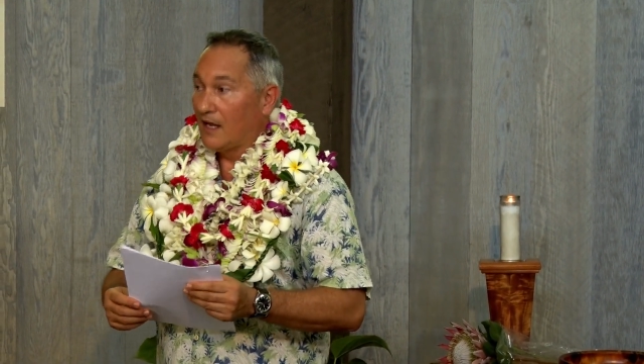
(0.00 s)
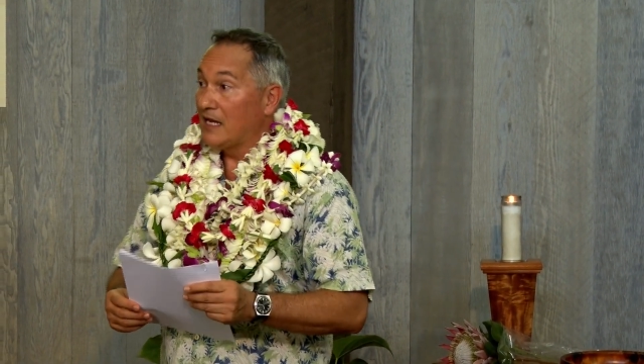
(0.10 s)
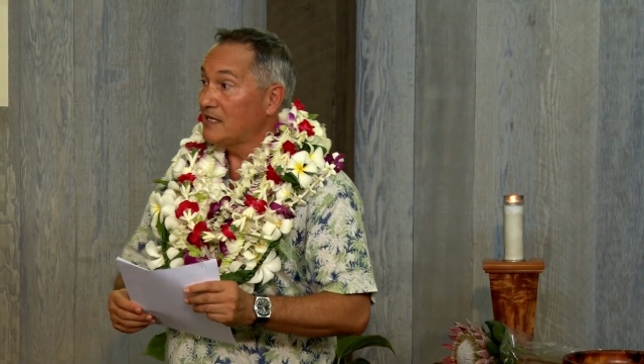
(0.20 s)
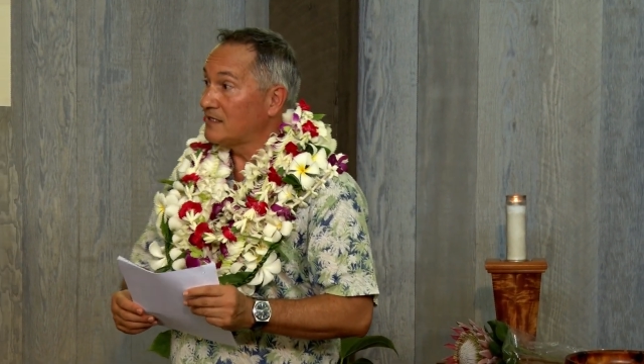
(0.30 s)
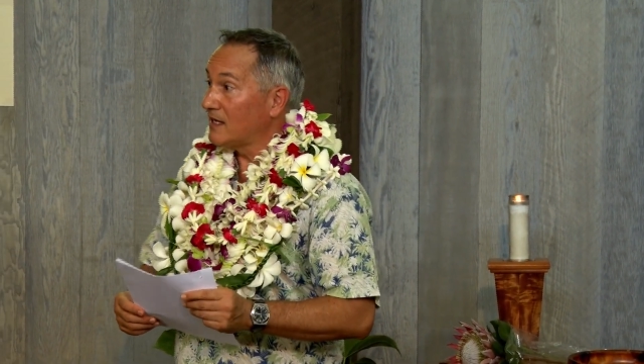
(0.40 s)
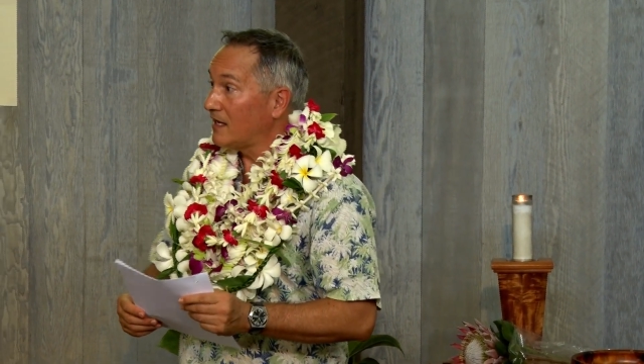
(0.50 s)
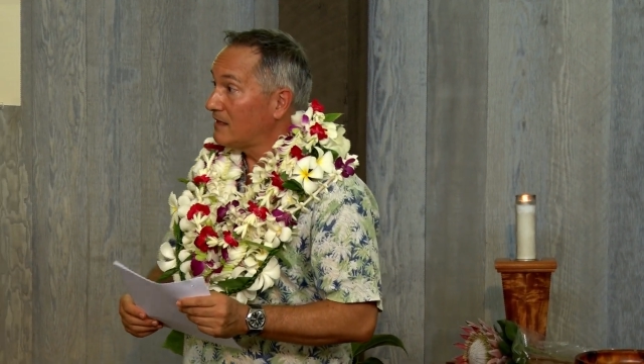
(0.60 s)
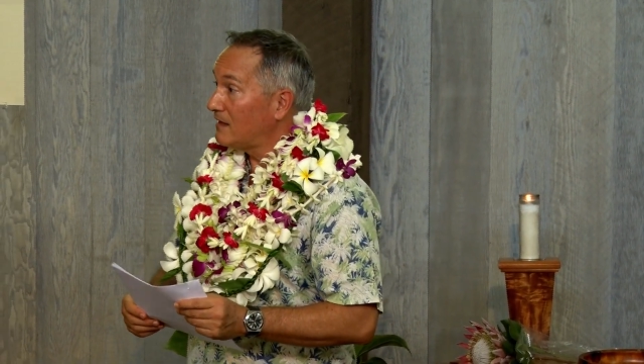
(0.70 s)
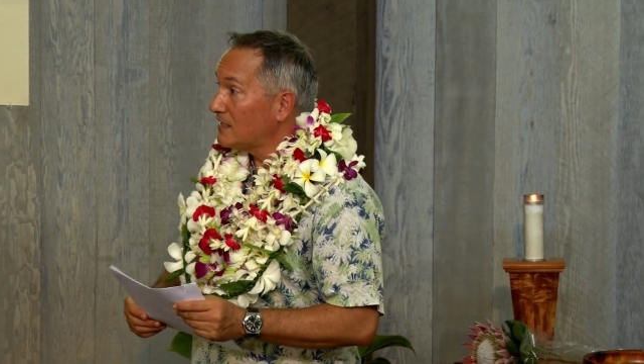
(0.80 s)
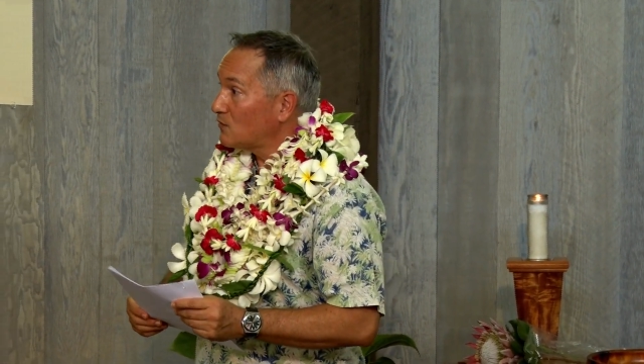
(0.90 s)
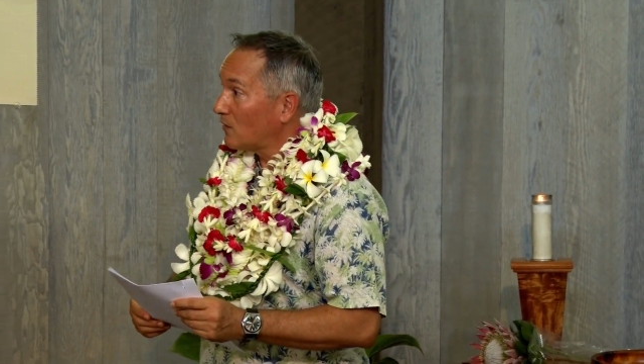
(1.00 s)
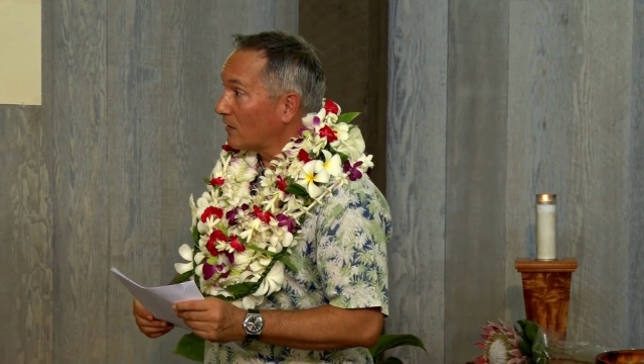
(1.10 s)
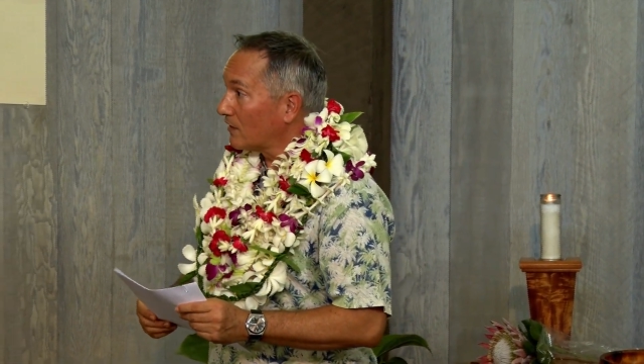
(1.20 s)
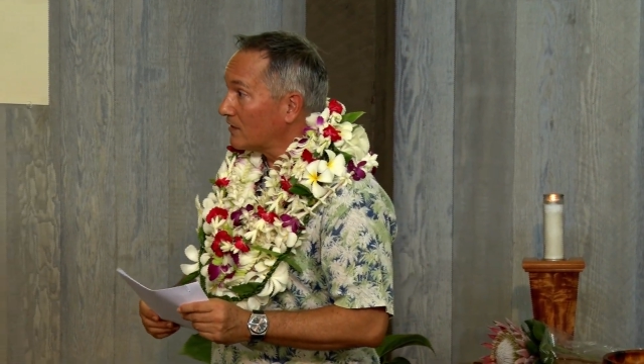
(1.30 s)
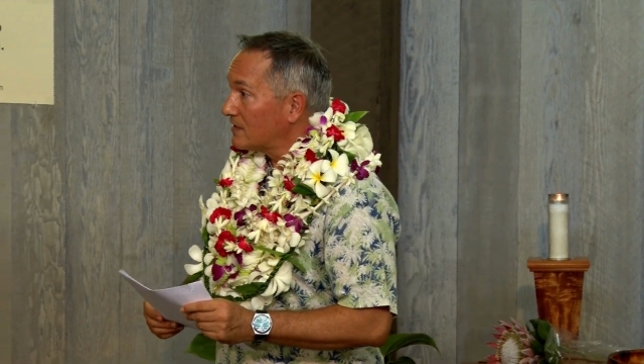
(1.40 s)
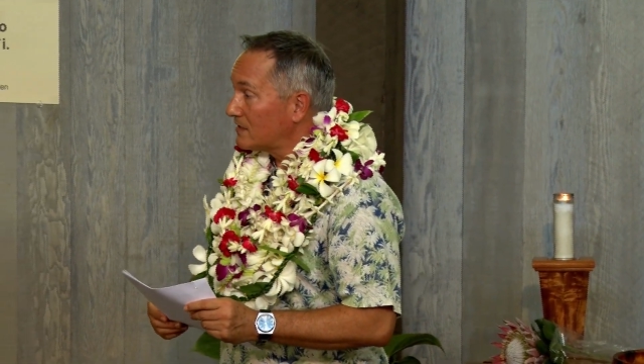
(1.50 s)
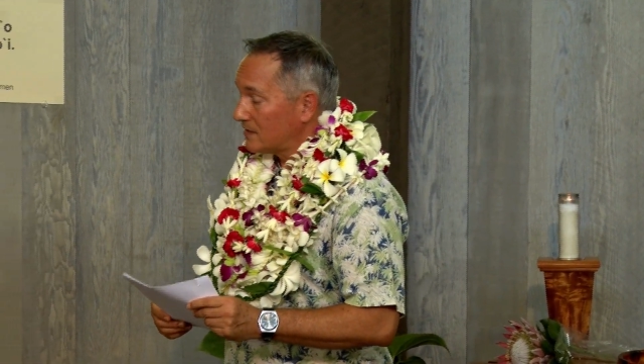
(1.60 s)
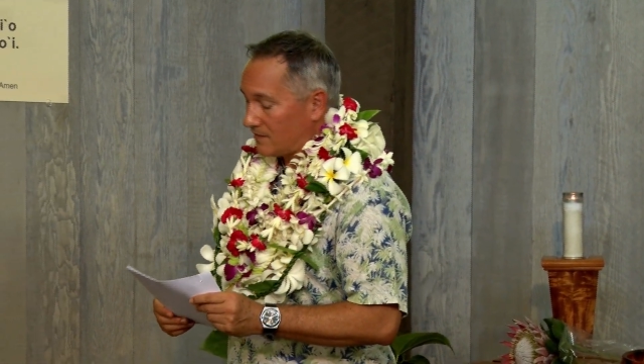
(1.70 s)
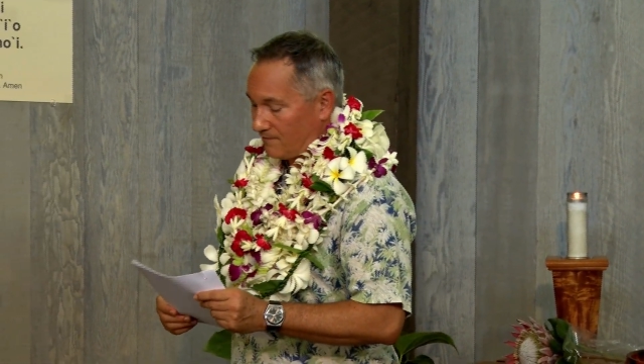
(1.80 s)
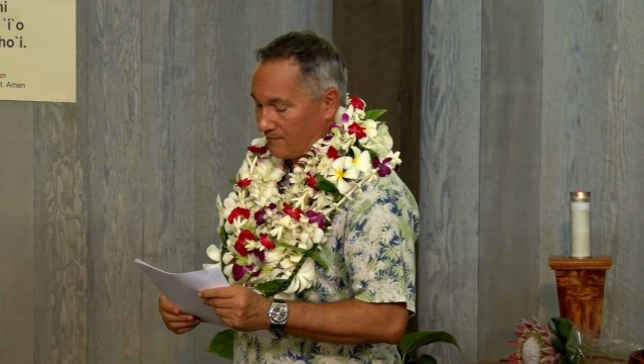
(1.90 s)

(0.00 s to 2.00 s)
He said these words,